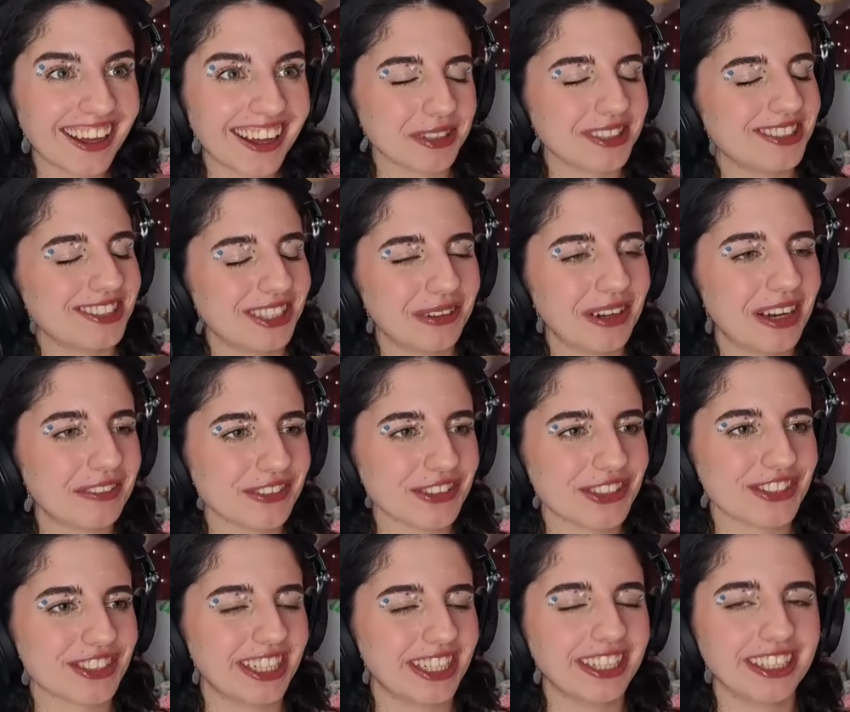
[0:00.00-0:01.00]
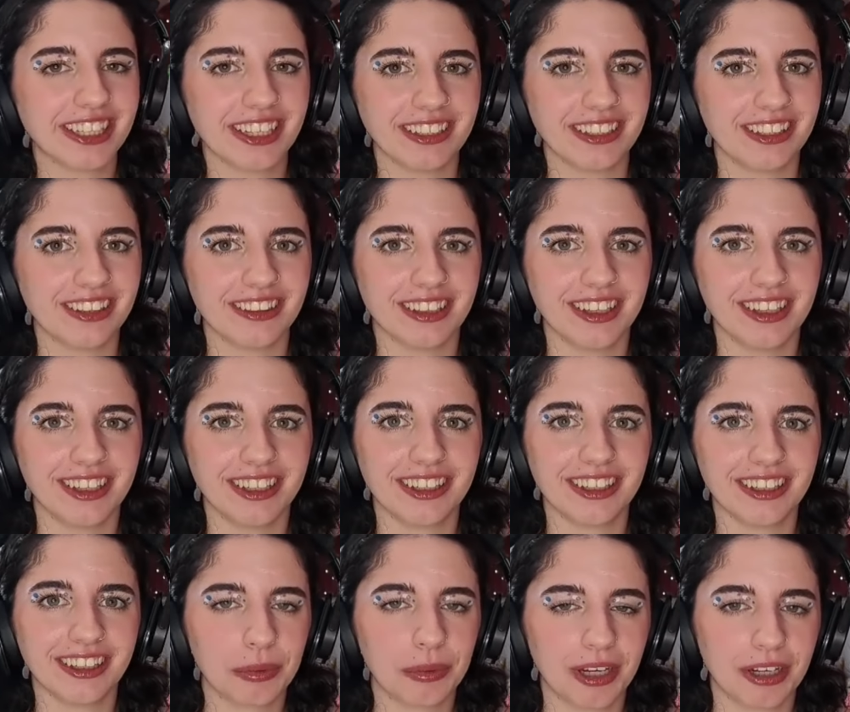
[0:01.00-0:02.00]
We still haven't seen anything
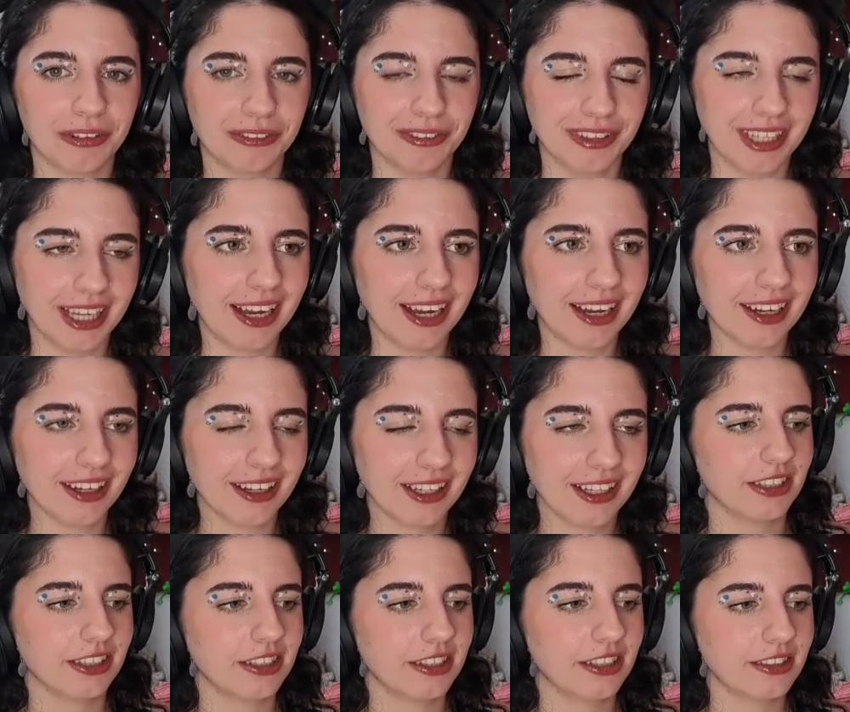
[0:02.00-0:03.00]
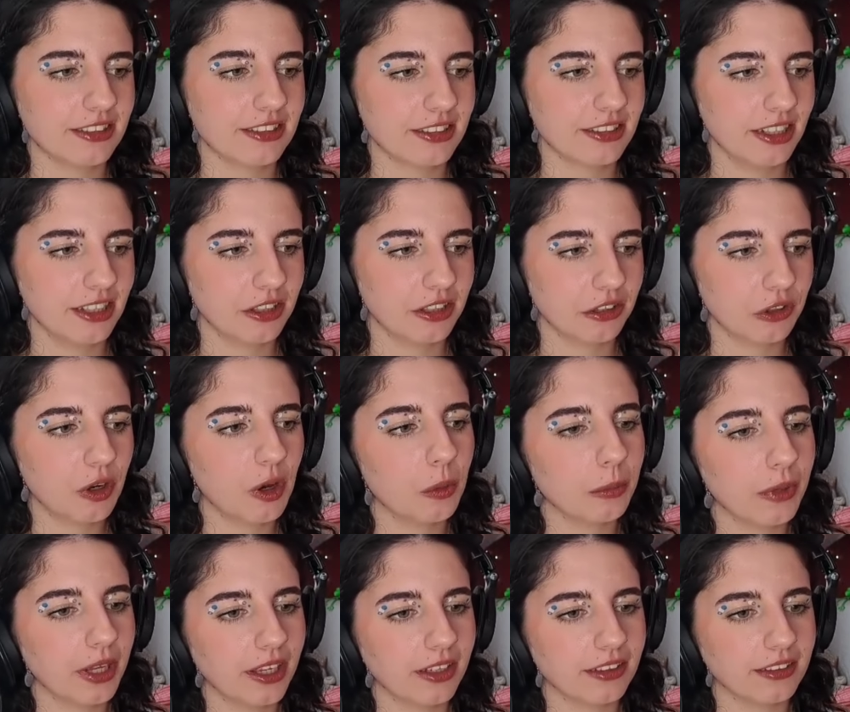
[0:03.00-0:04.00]
about Nat. I did see a
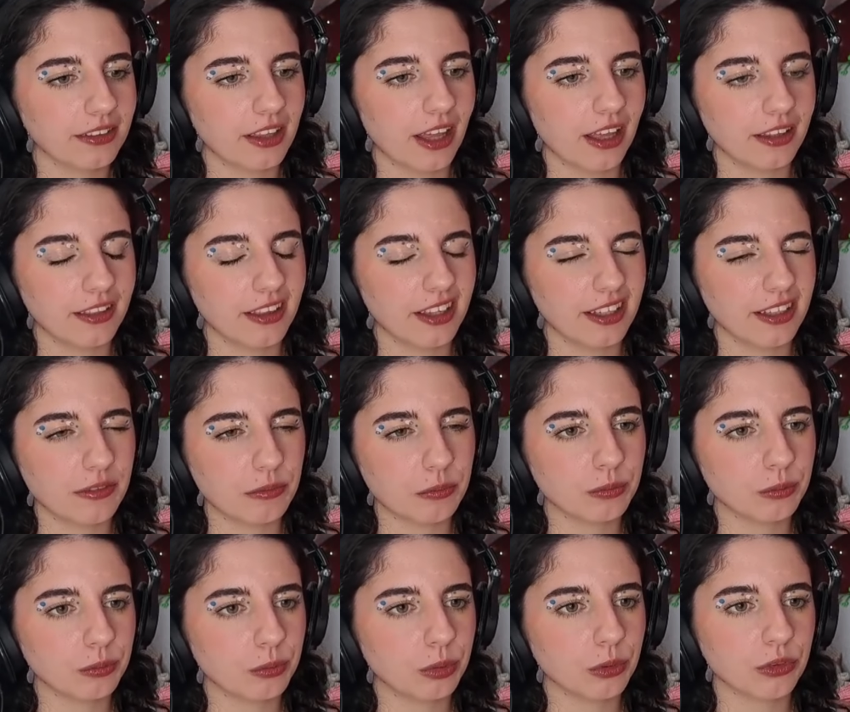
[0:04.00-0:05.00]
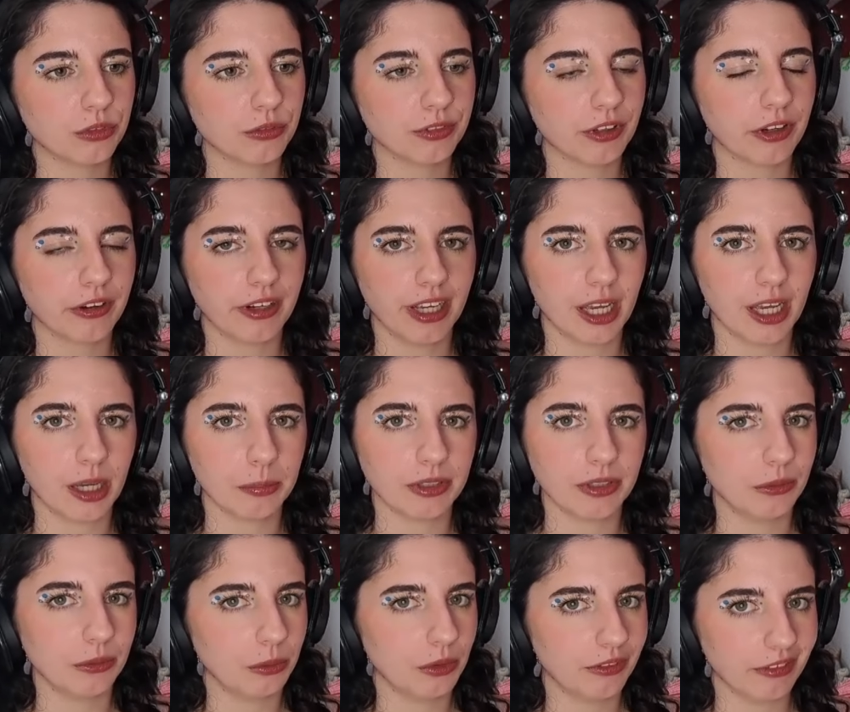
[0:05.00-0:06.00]
comment that they wasn't very
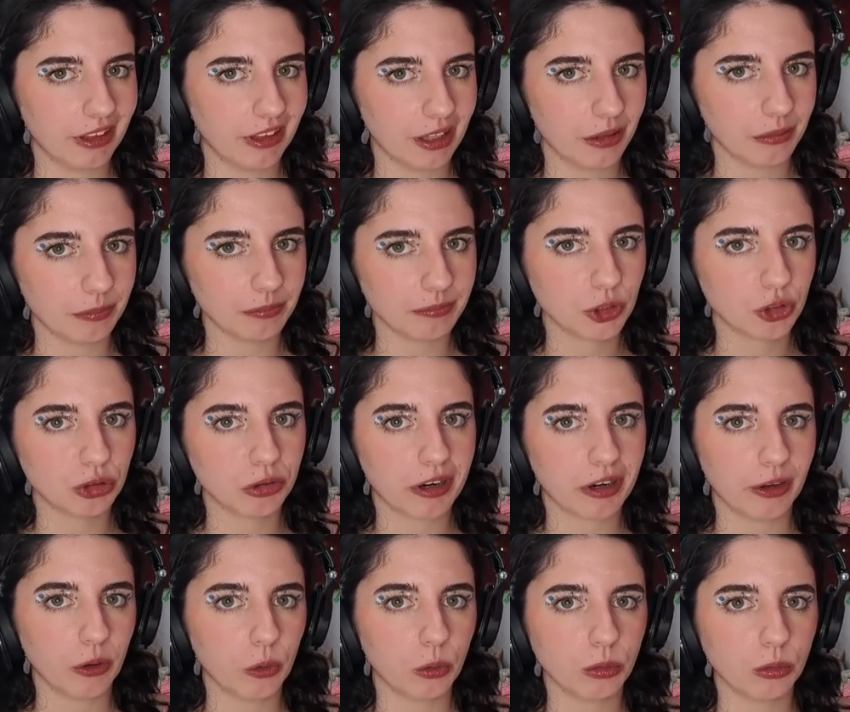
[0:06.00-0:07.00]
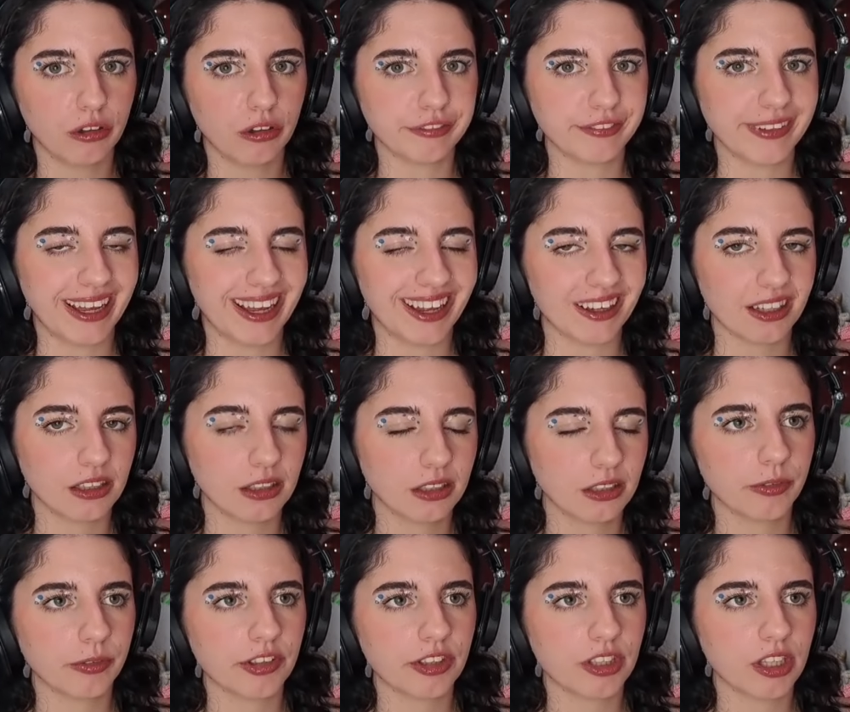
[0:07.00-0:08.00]
happy with their portrayal of Nat.
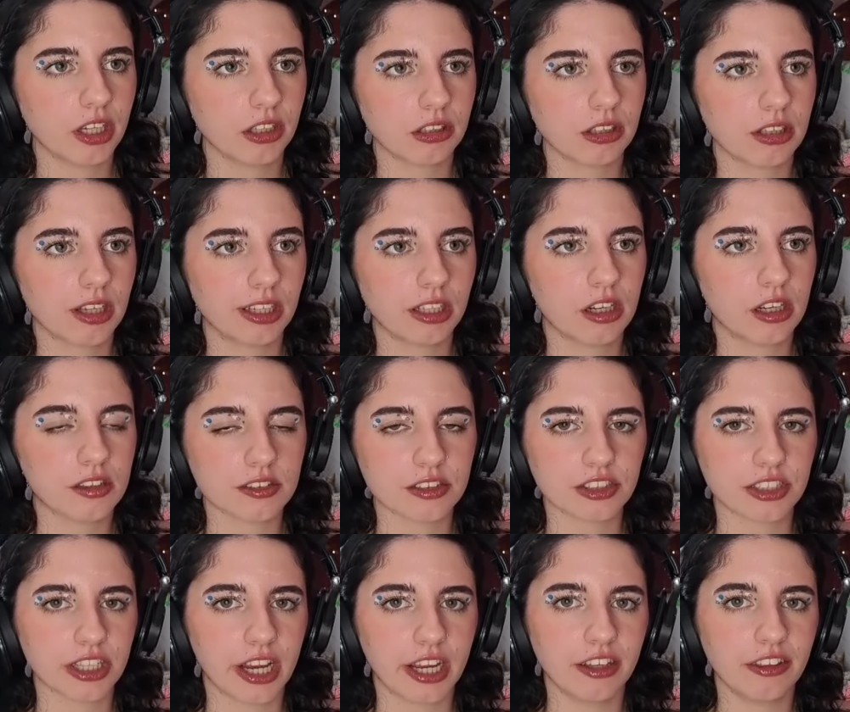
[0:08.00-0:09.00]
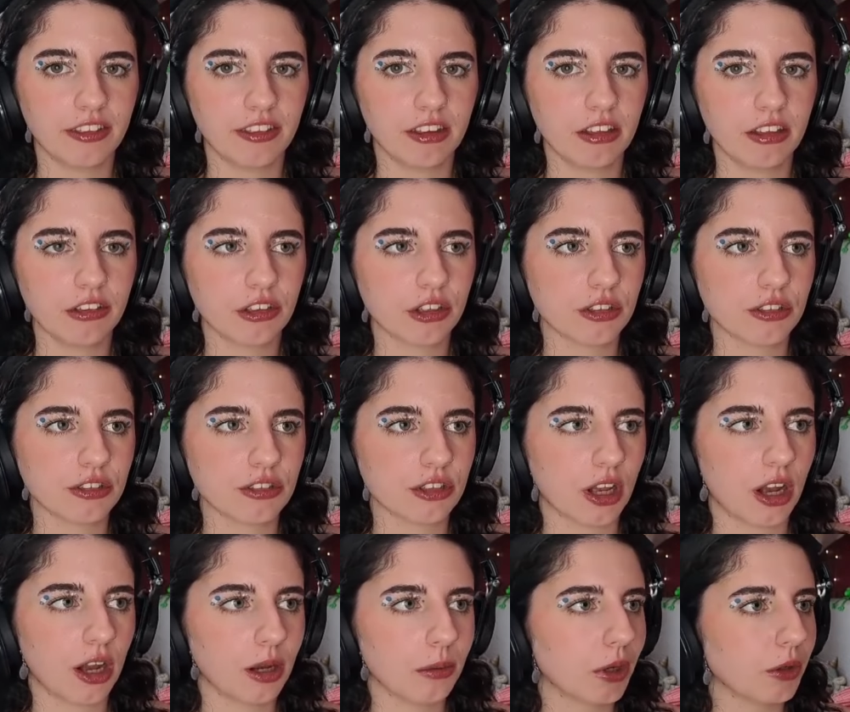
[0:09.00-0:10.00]
Obviously, I, I can't say anything because
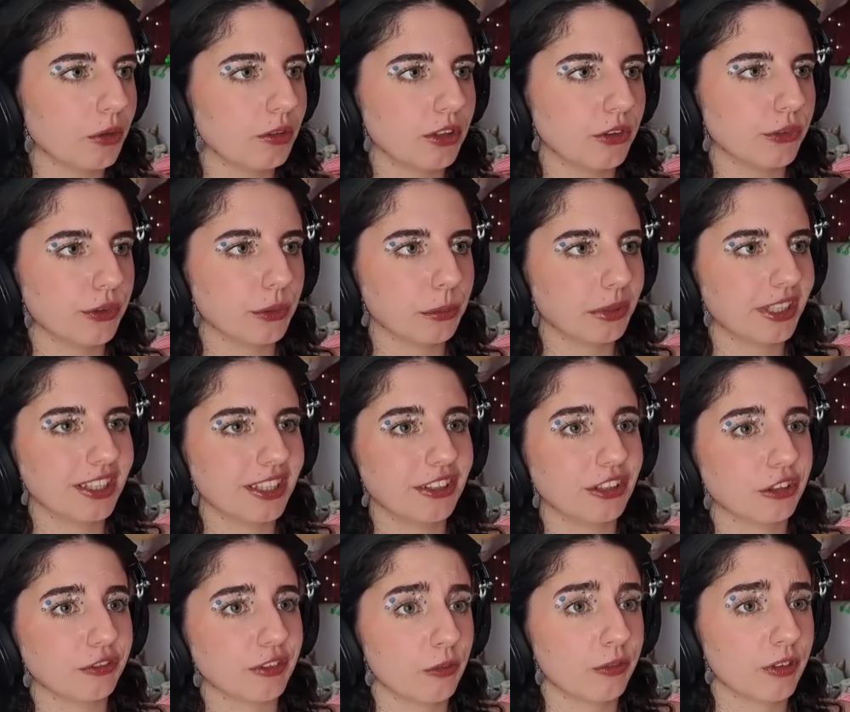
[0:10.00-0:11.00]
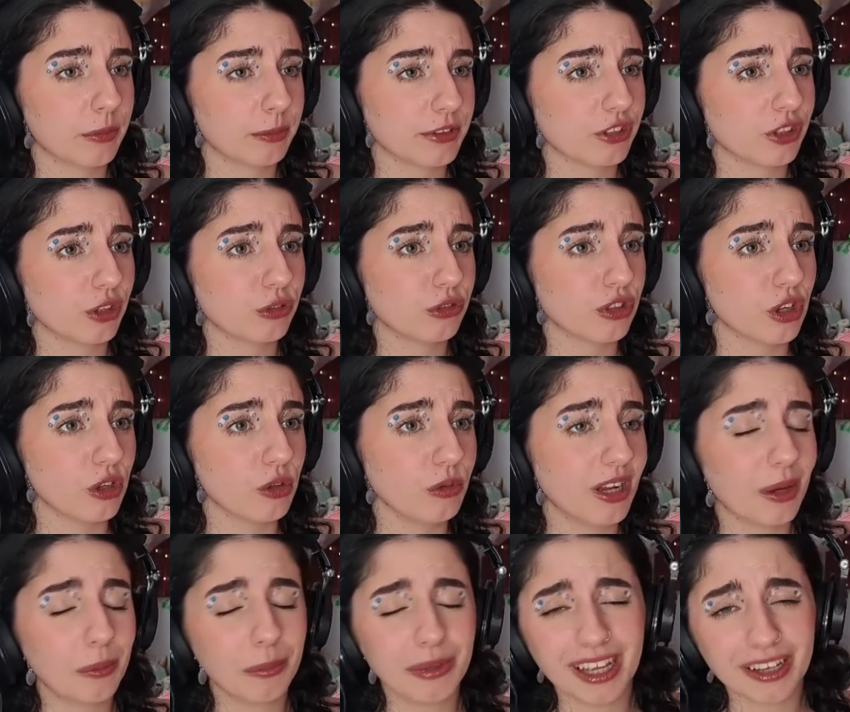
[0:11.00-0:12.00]
I'm only on the beginning of, of episode two
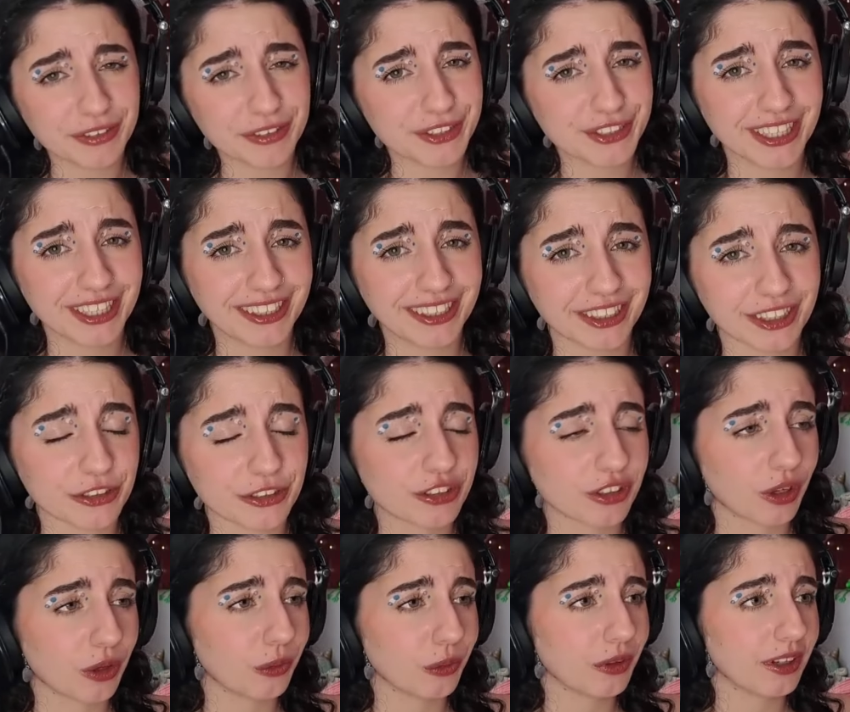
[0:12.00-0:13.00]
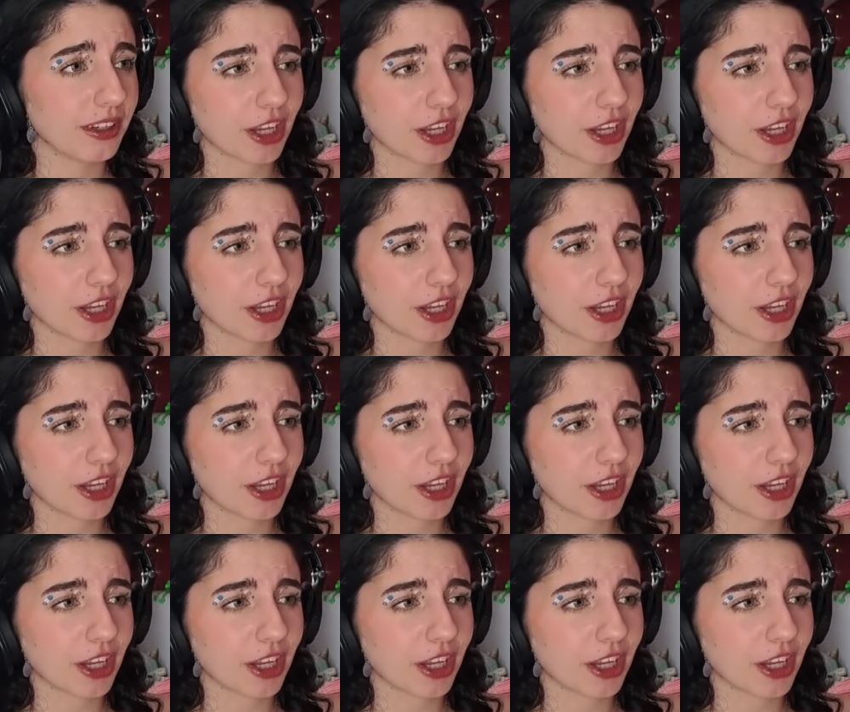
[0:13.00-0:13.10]
and we haven't seen her, so